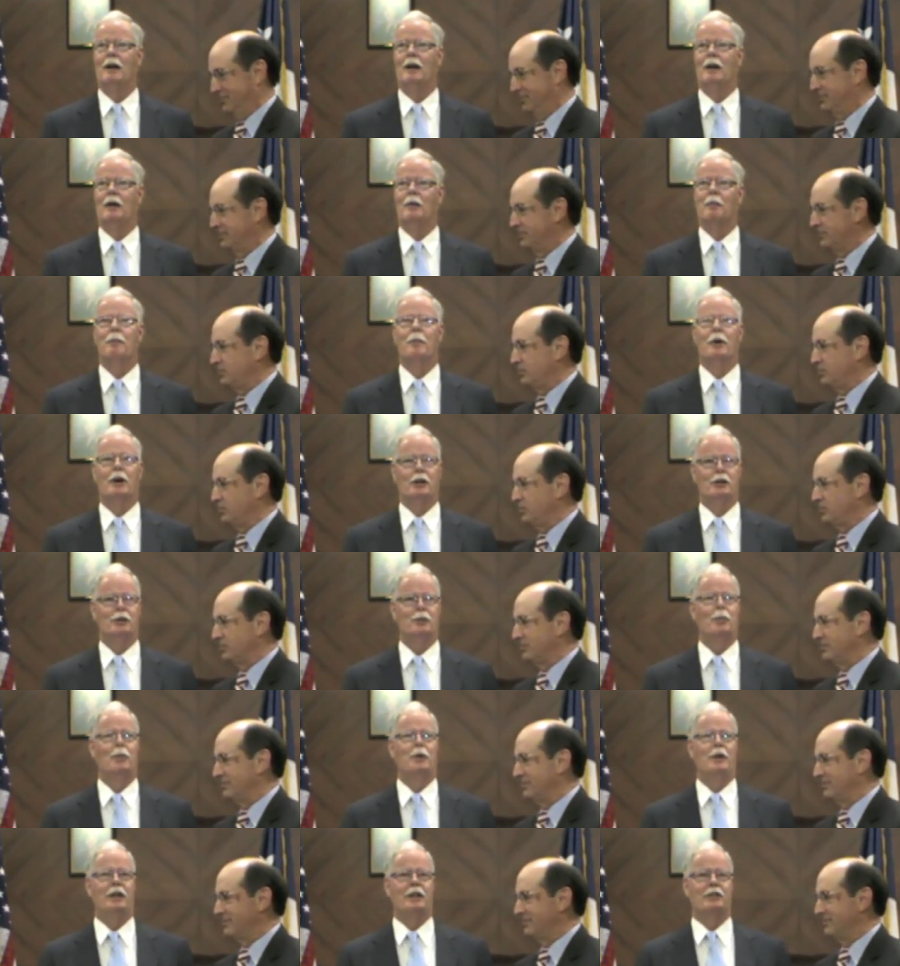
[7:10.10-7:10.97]
Speaker 1: how
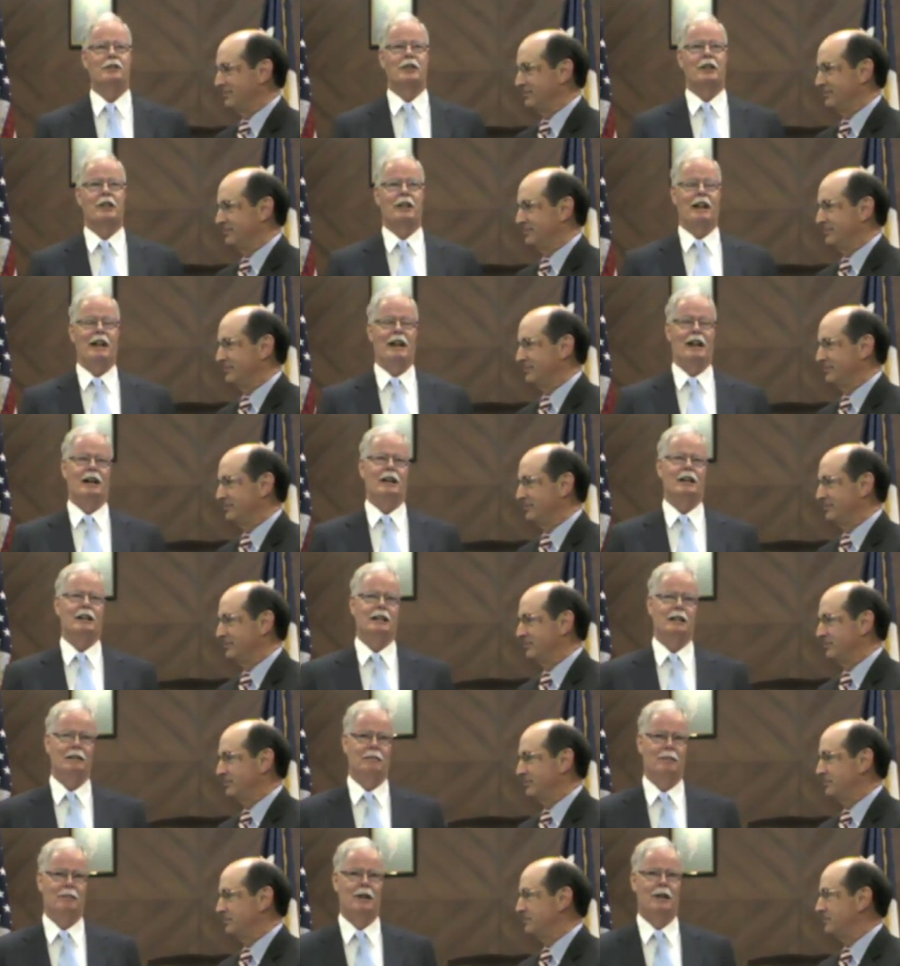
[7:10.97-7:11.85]
much we as a county,
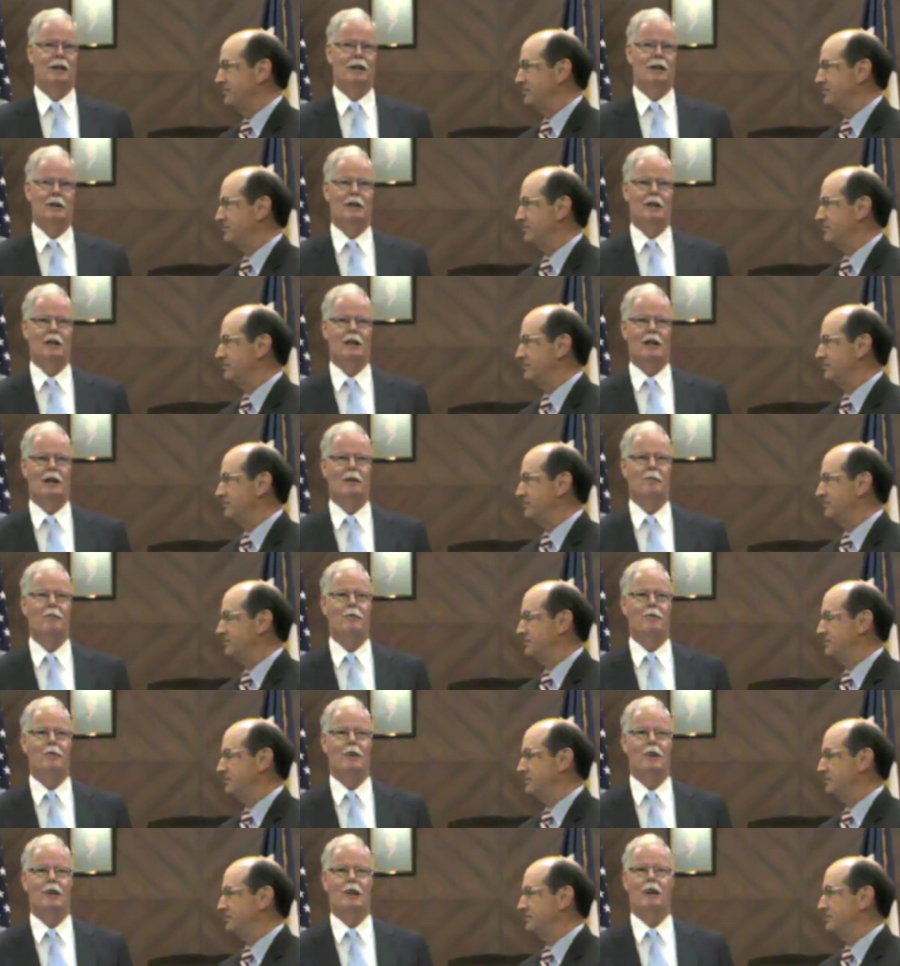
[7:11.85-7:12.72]
and, and
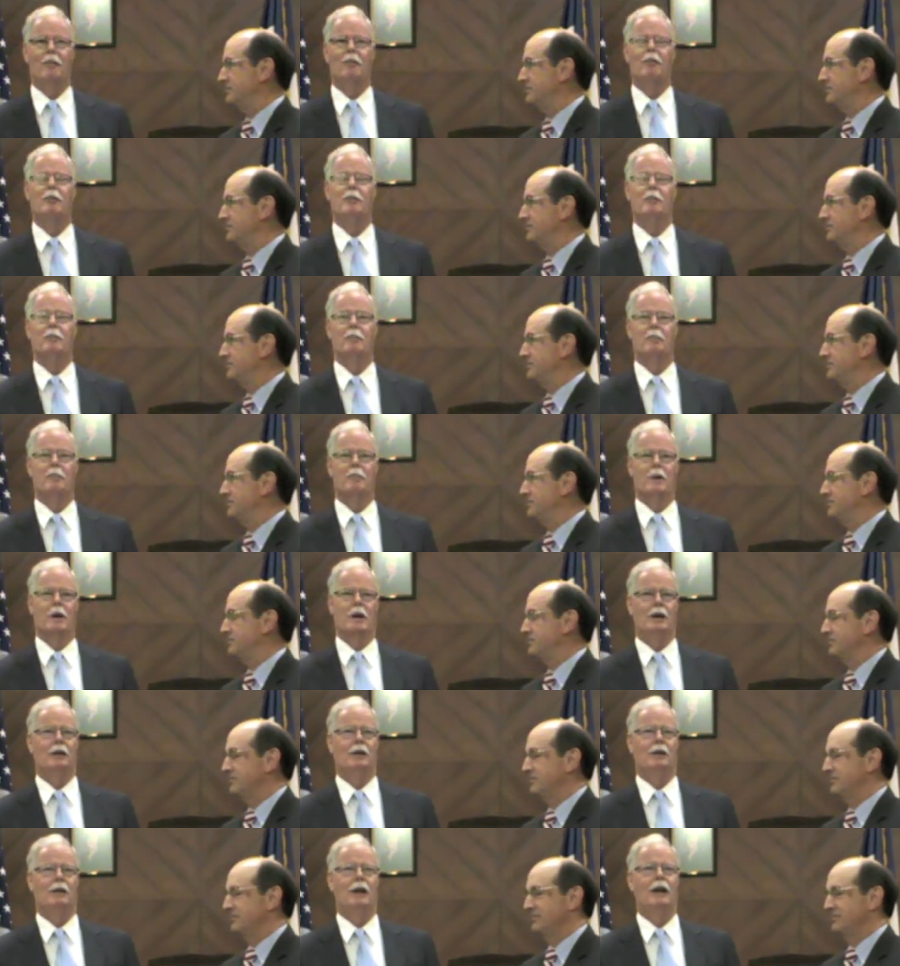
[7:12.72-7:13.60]
I'm, every,
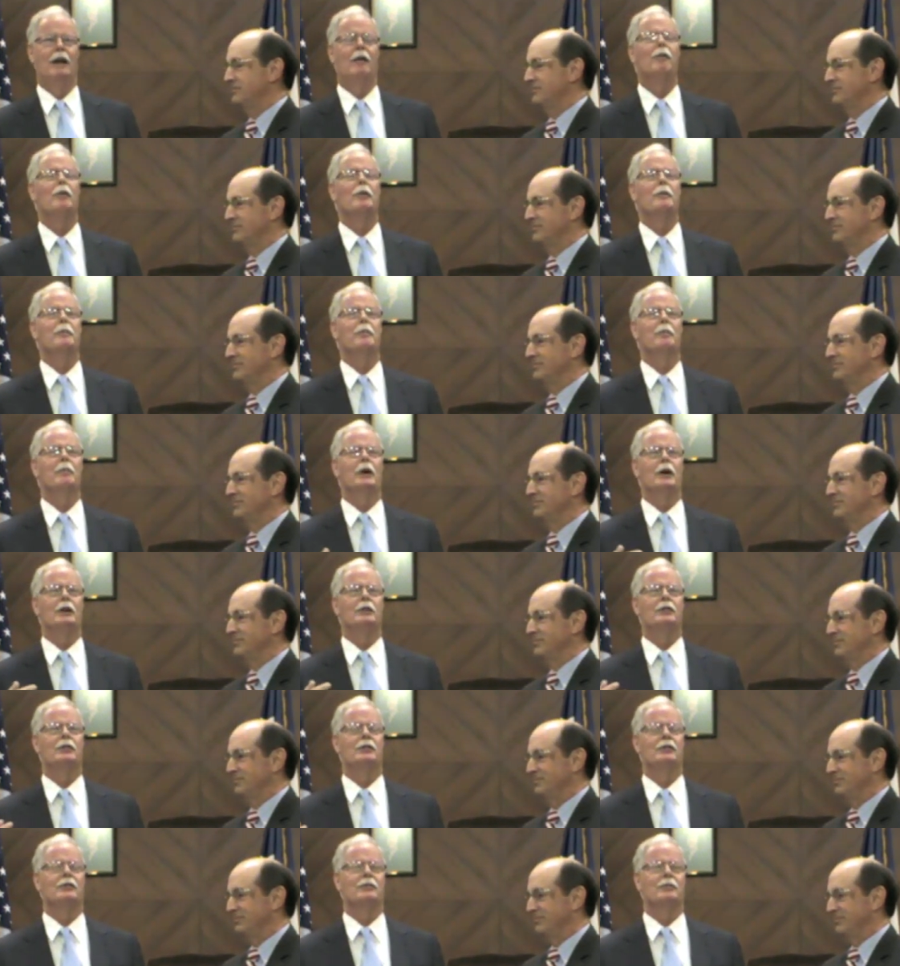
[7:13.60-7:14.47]
much, every
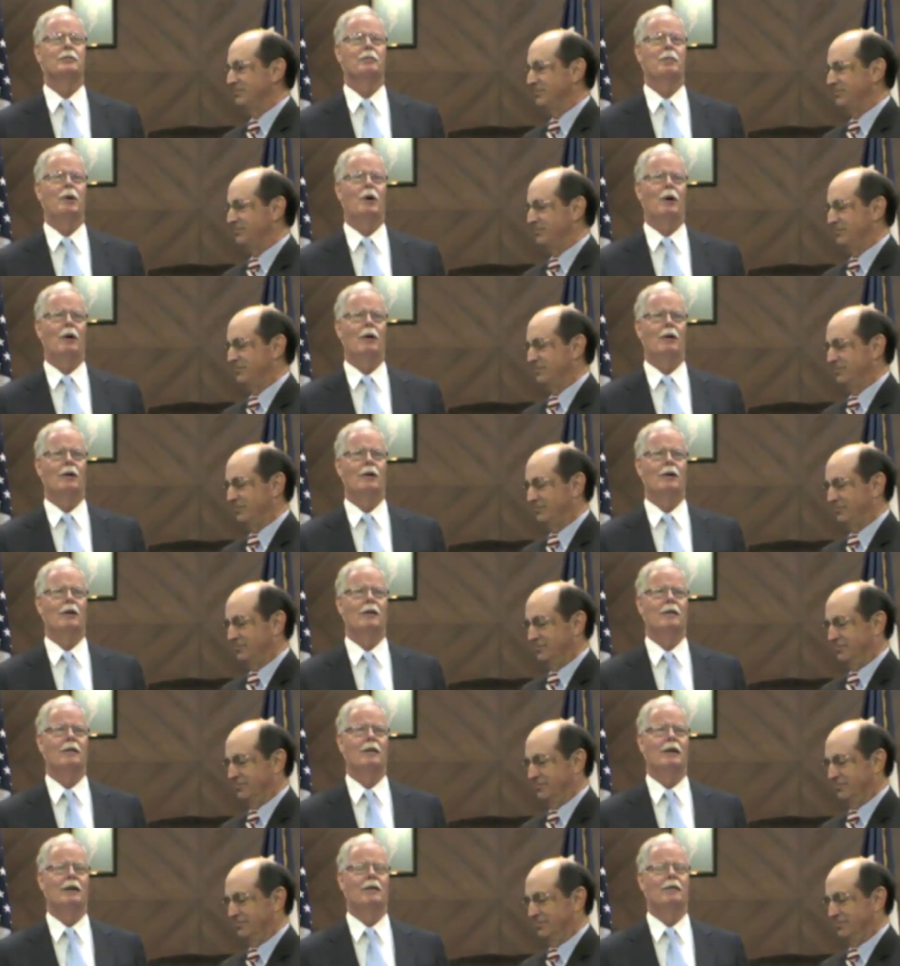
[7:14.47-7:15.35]
much as part
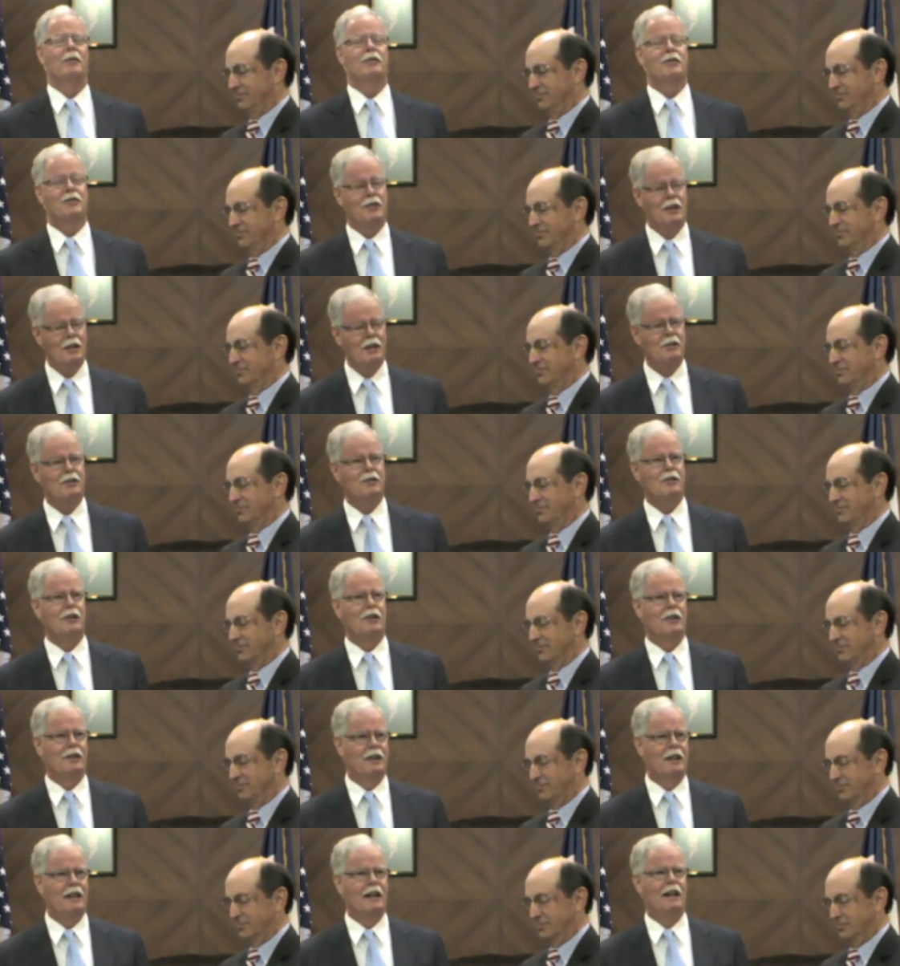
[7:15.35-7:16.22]
of a citizen
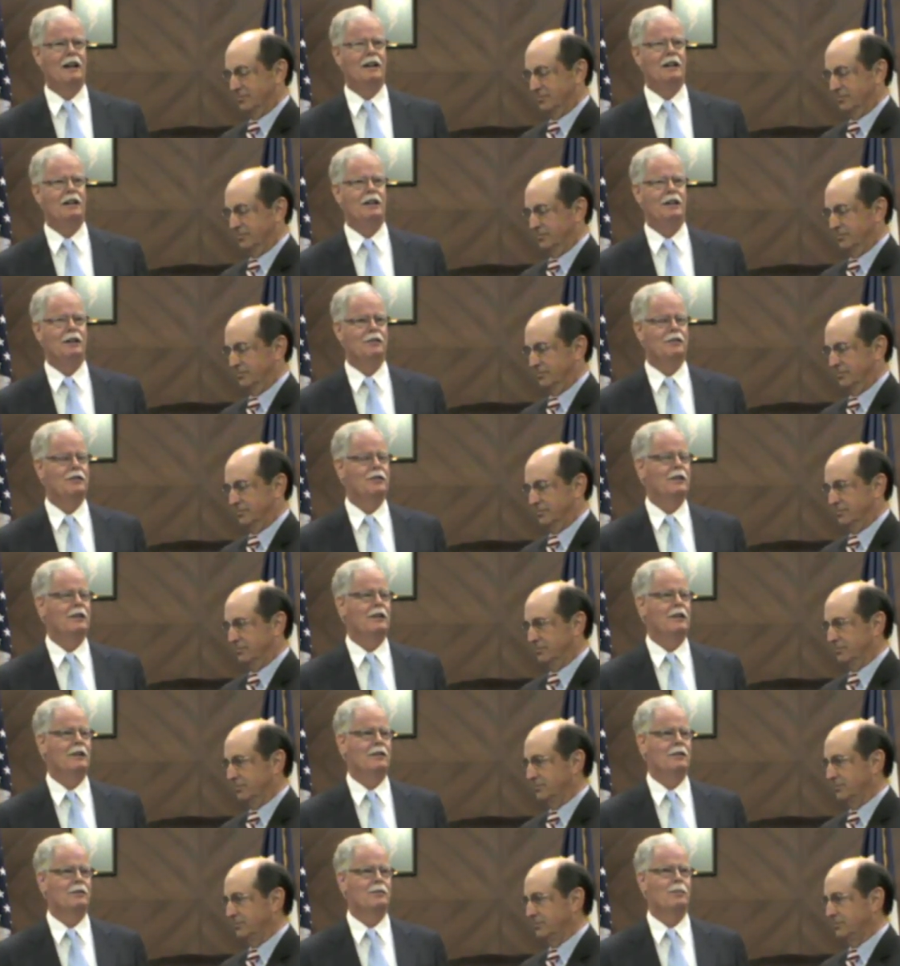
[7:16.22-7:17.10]
of the county as,
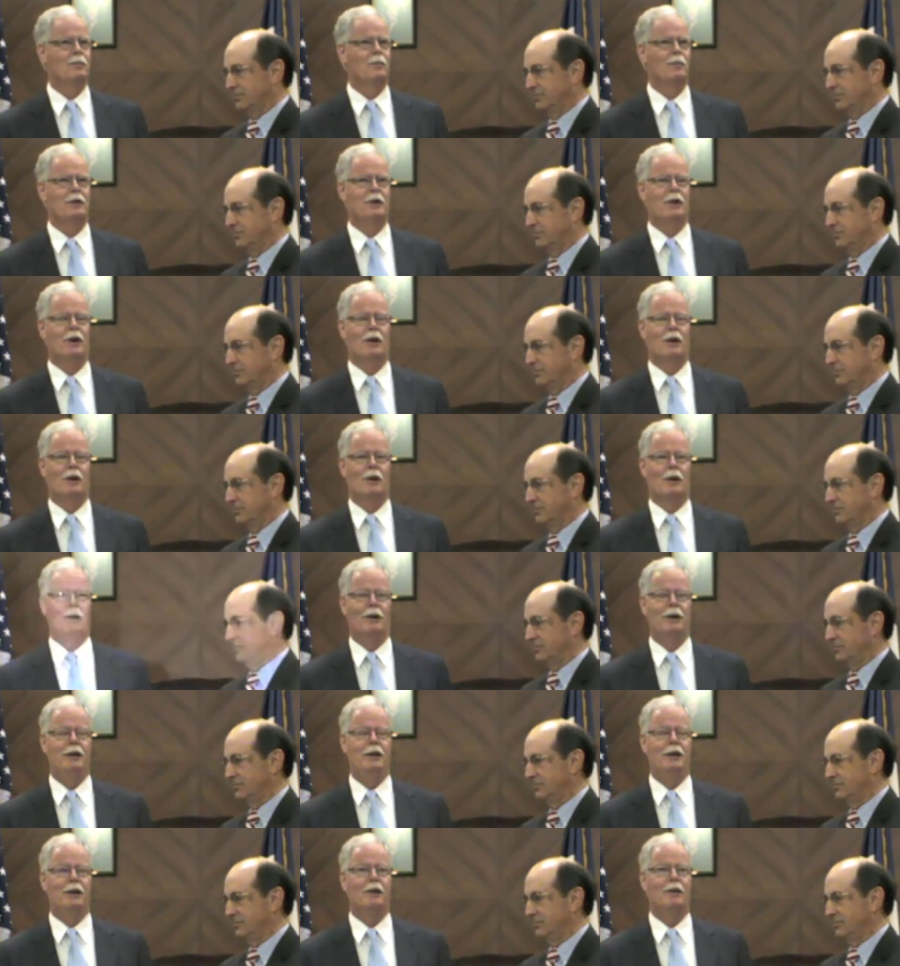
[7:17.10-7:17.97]
as we all are
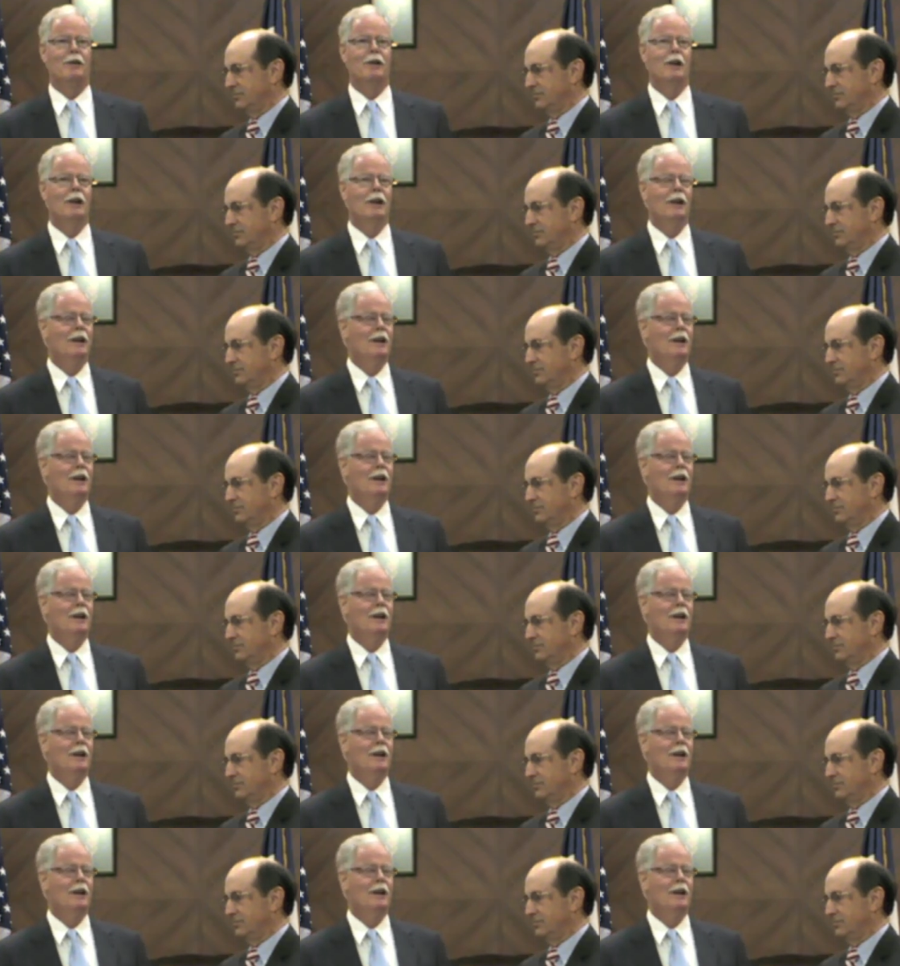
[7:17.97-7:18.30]
here,